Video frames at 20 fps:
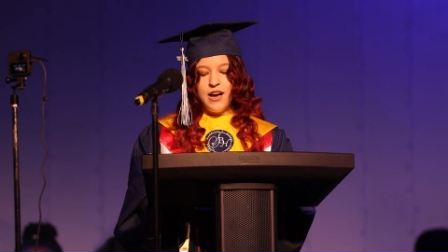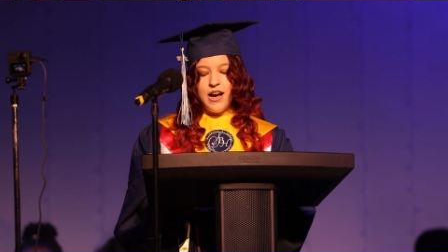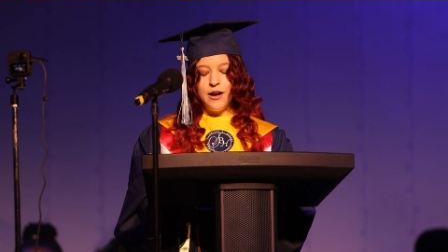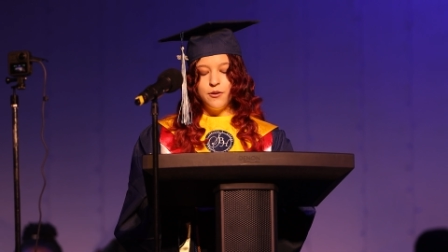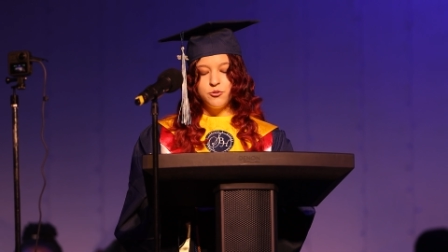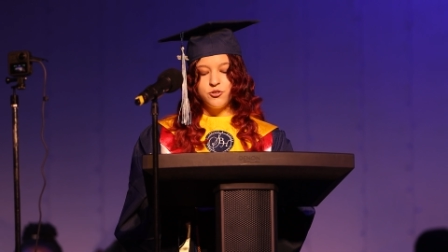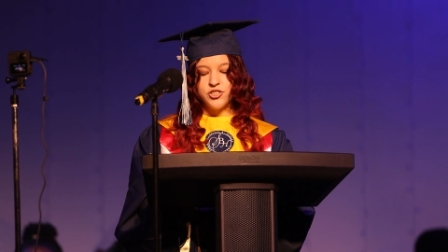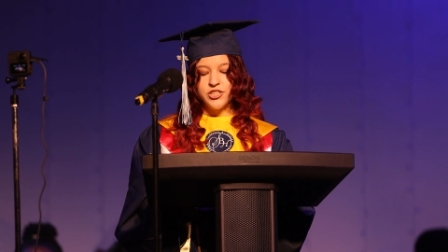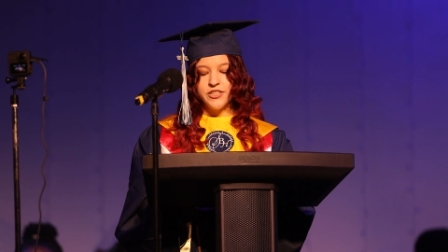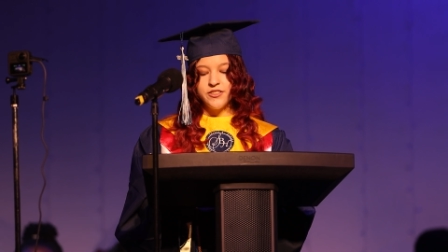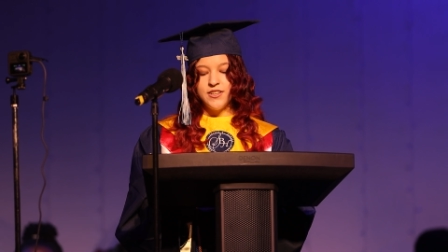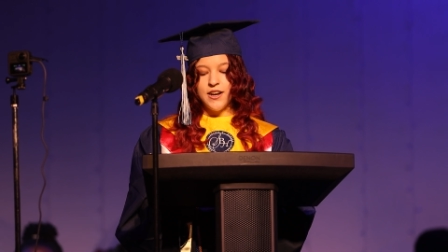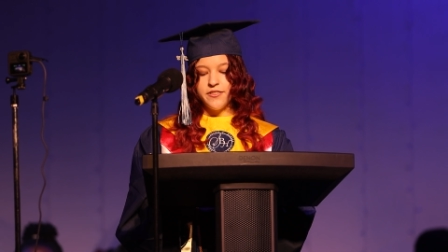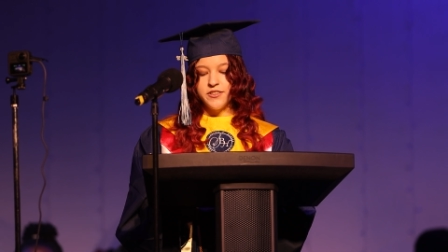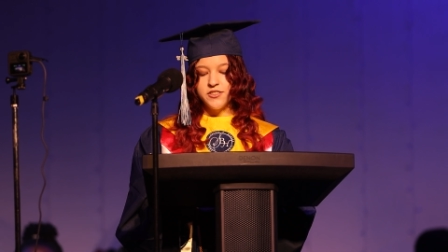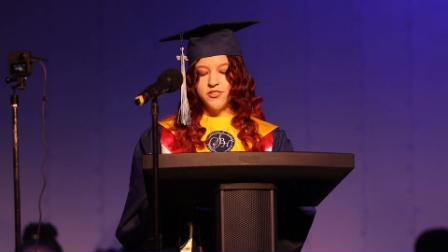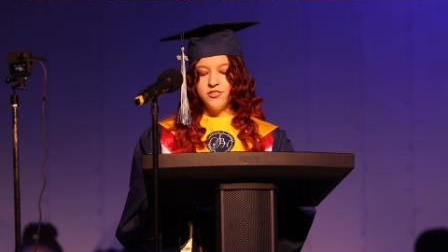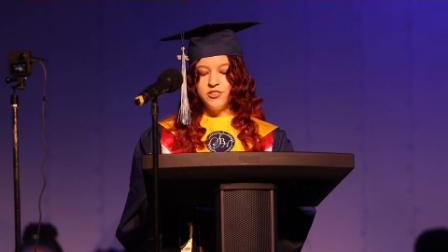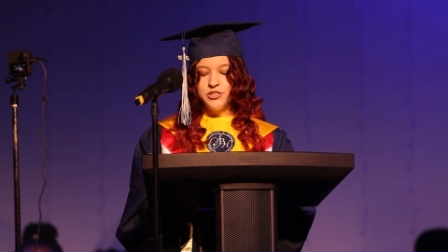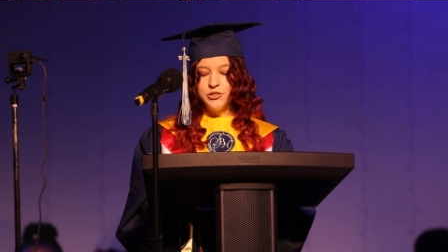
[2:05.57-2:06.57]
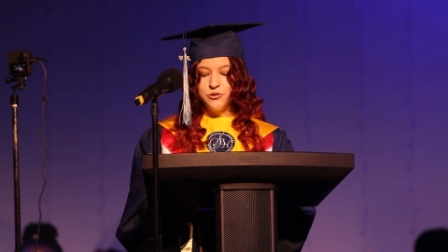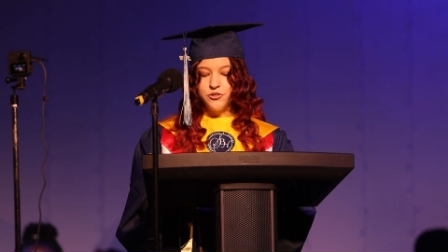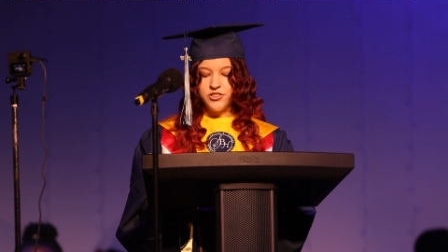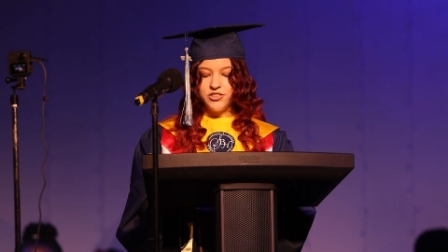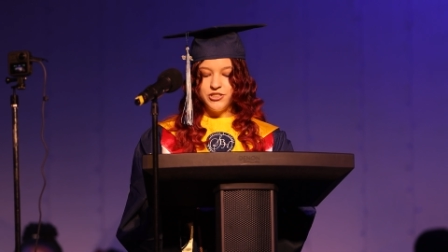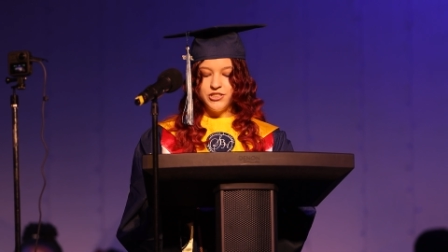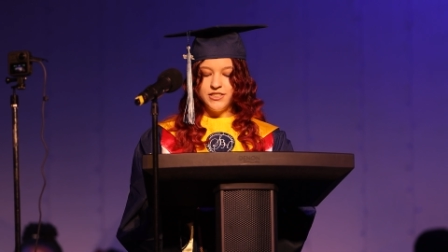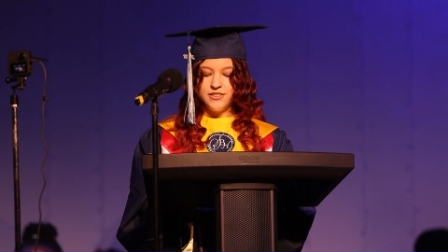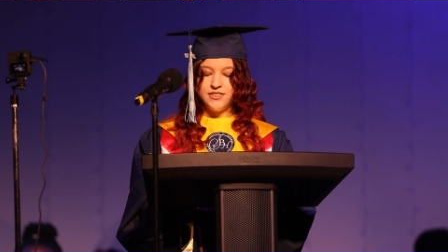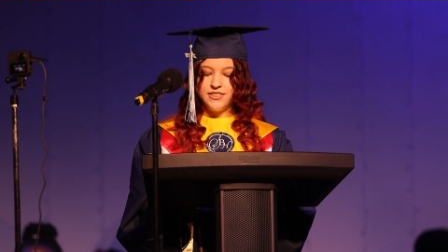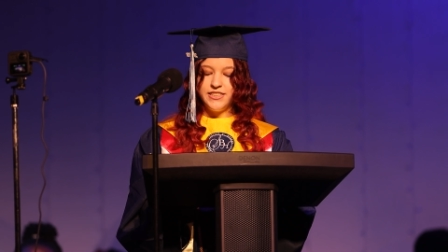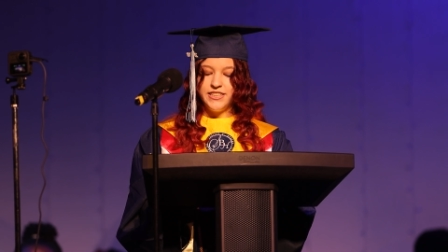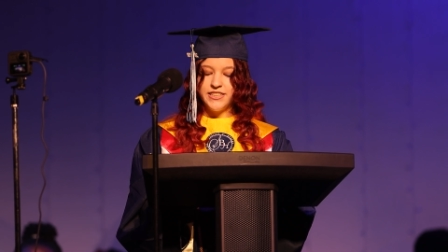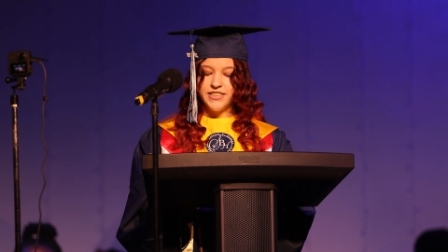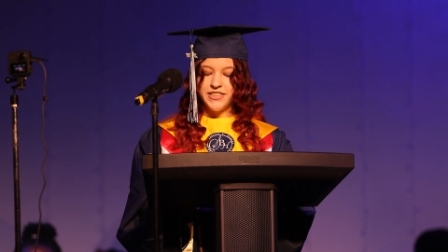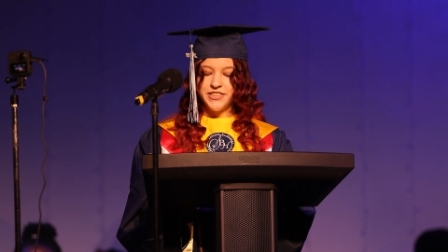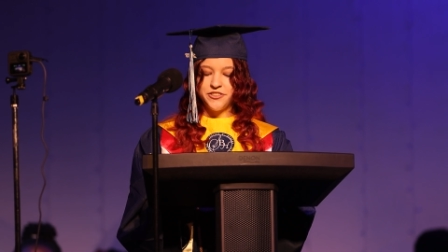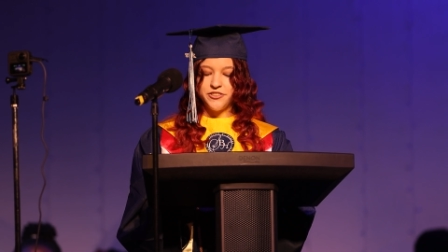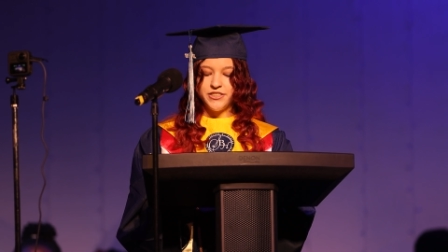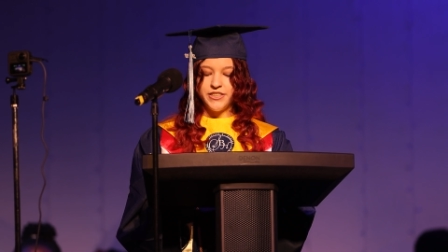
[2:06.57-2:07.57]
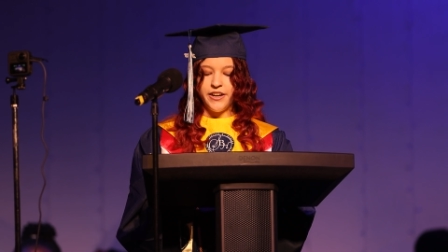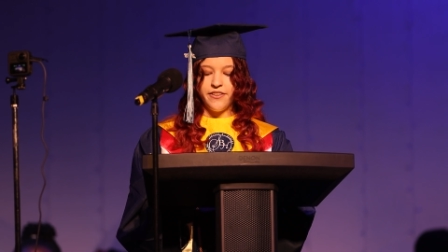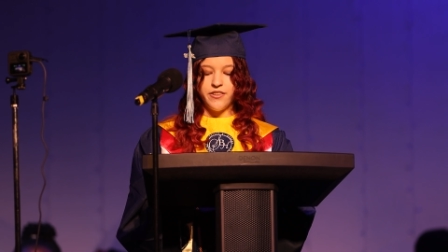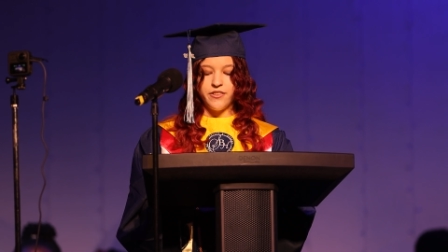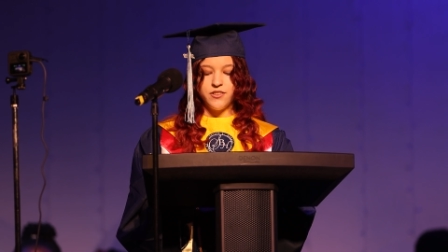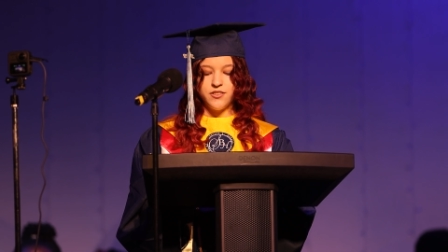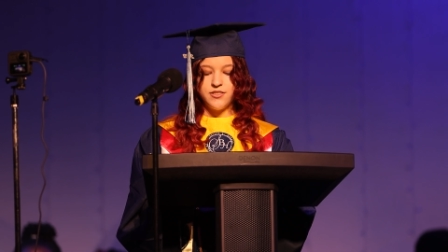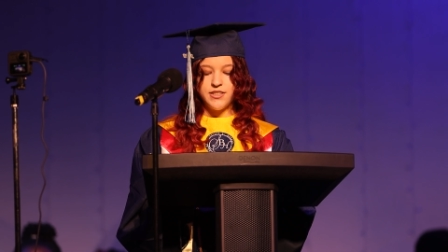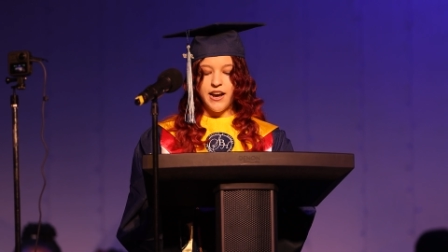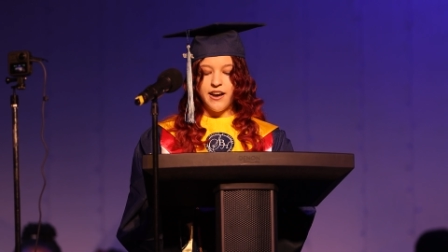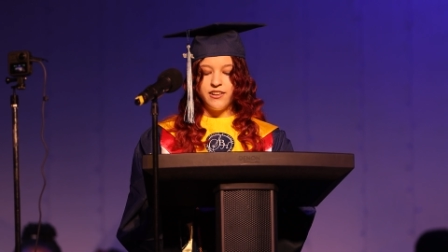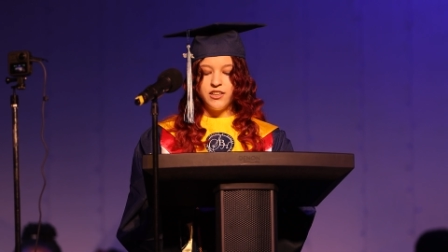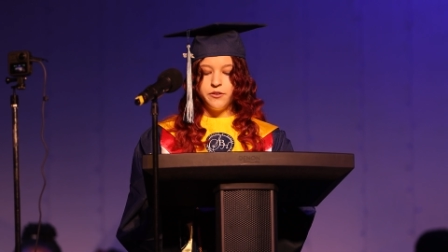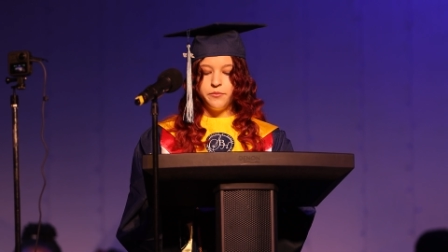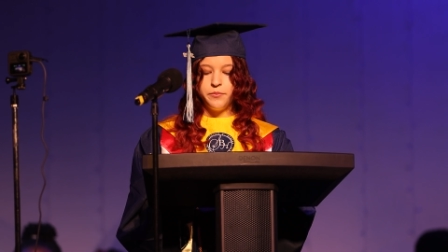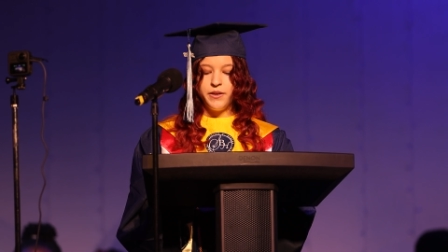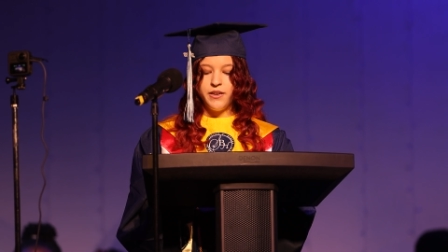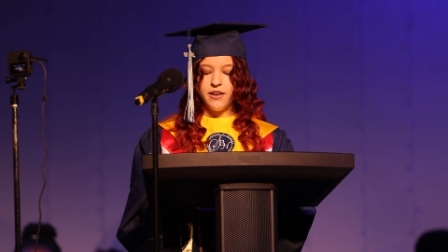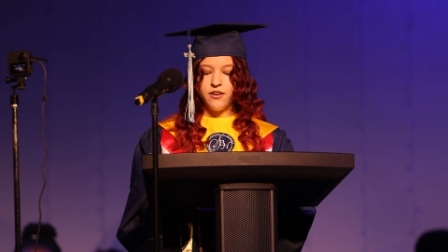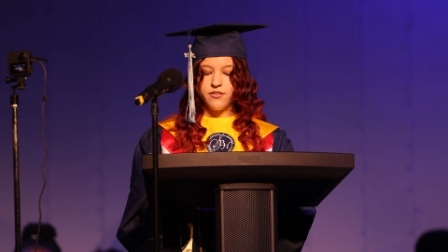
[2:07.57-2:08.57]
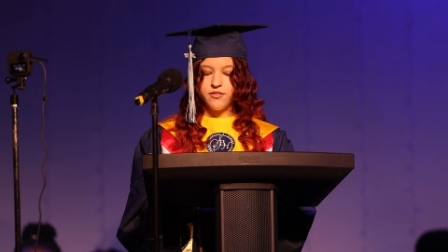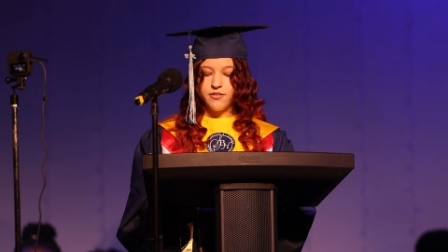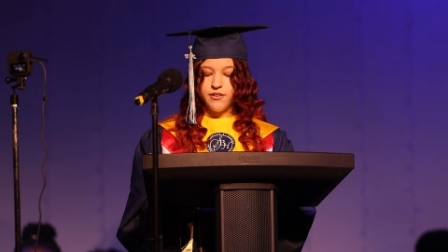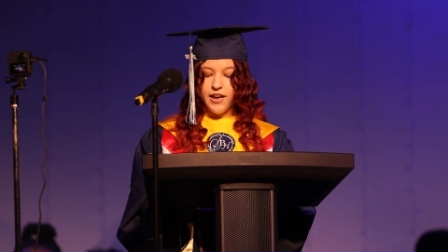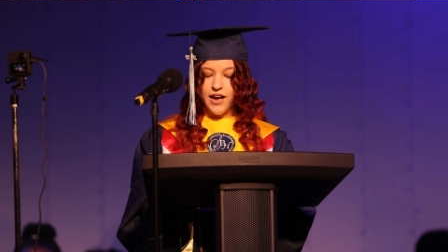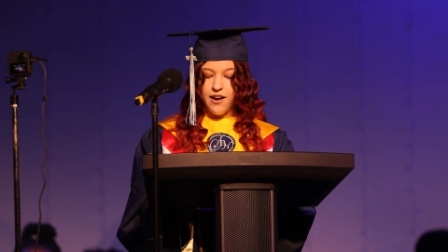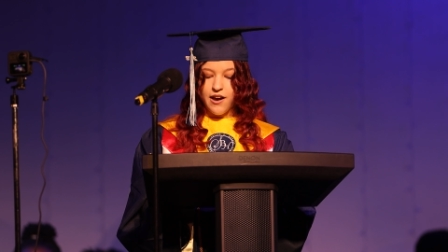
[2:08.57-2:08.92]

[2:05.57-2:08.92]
I'm sure the other new students here agree that the Sallie B.